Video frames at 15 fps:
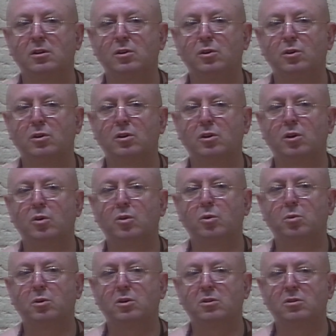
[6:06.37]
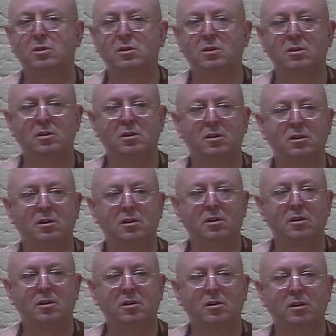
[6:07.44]
You can know the world,
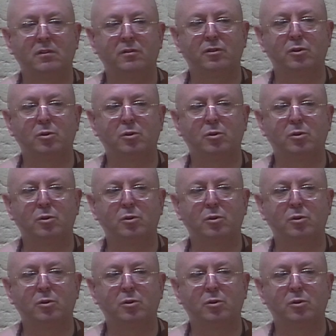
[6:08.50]
therefore